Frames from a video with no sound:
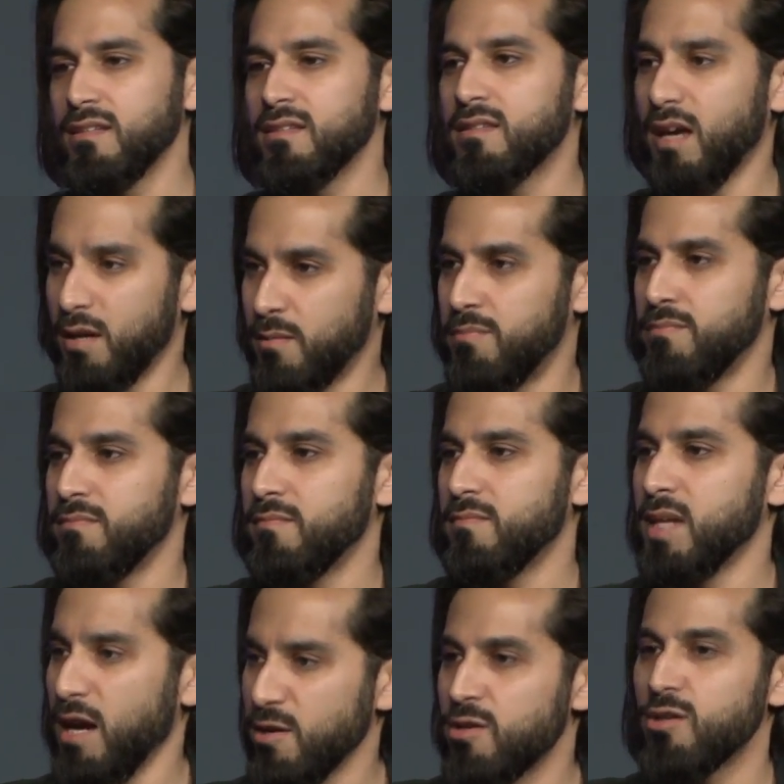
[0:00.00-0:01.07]
Like,
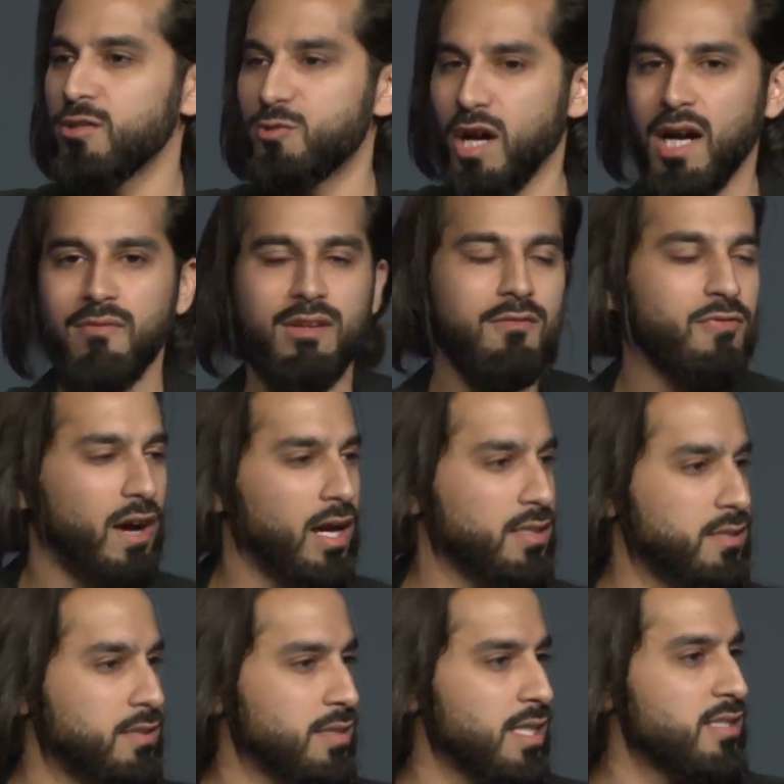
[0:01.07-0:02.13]
now you're driving
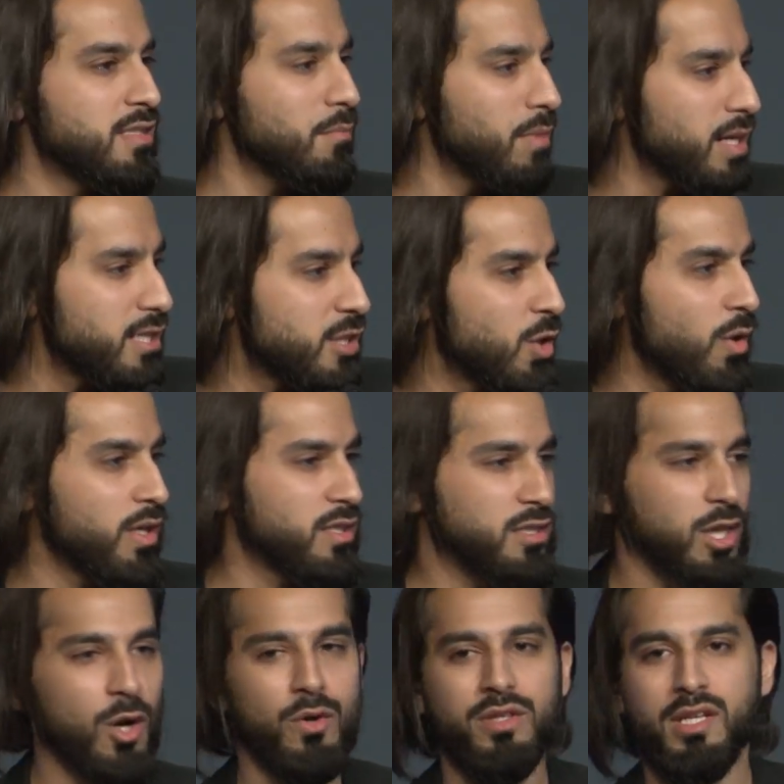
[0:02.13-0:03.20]
fast, and somebody's going
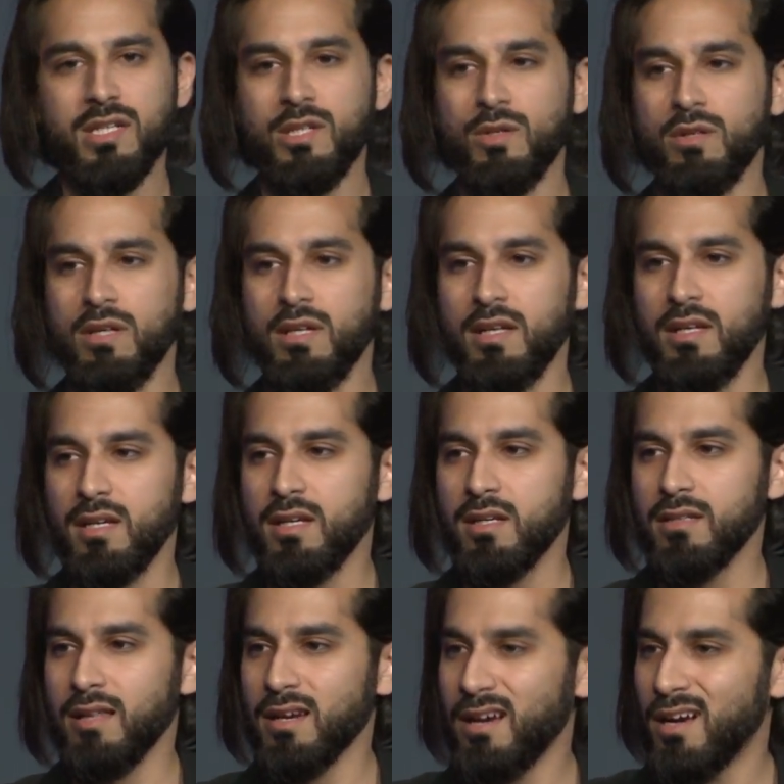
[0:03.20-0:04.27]
slower than you.
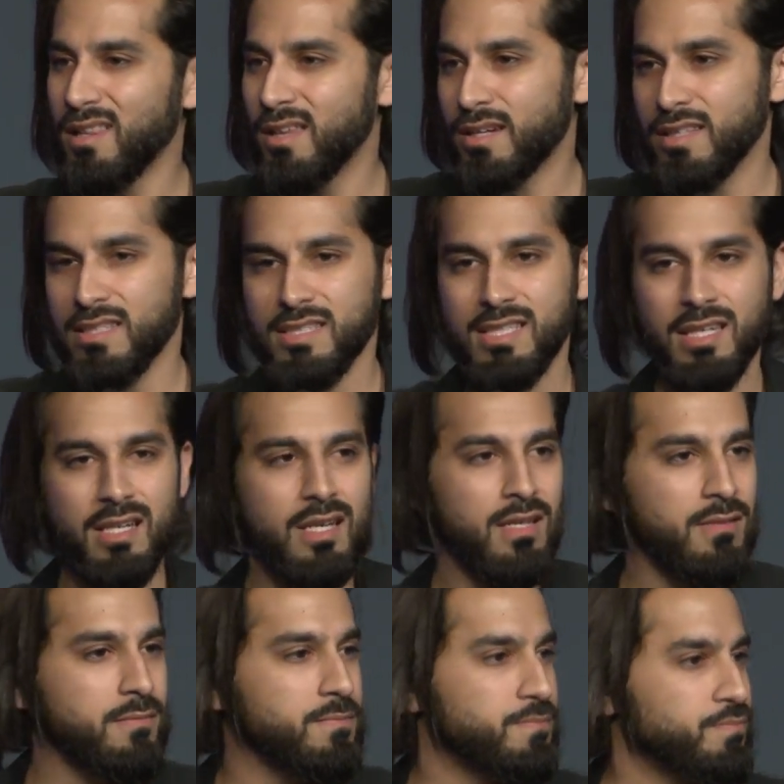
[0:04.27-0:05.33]
You're like, oh, look at this idiot.
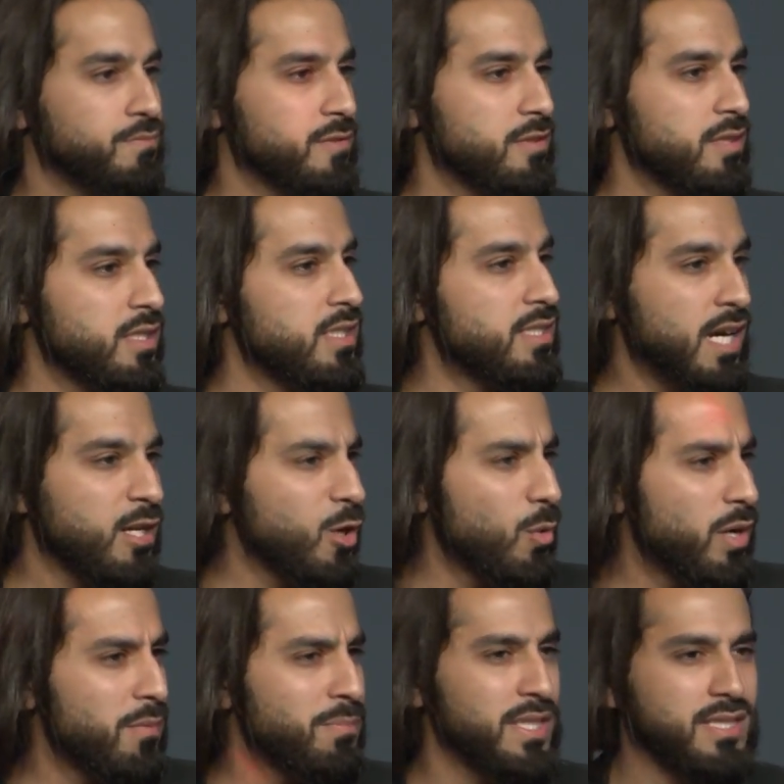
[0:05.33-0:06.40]
He's got nowhere
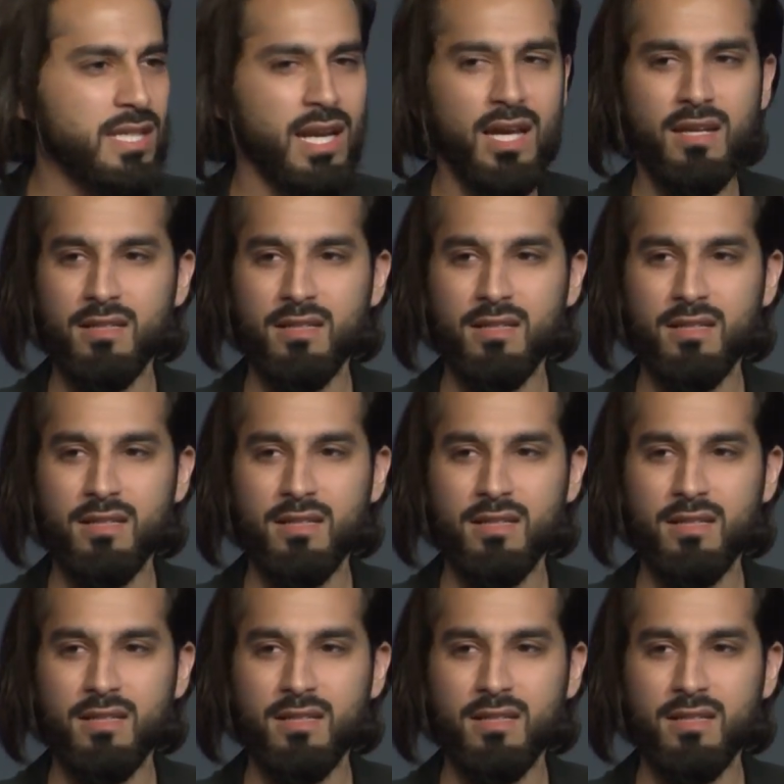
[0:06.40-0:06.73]
to be today,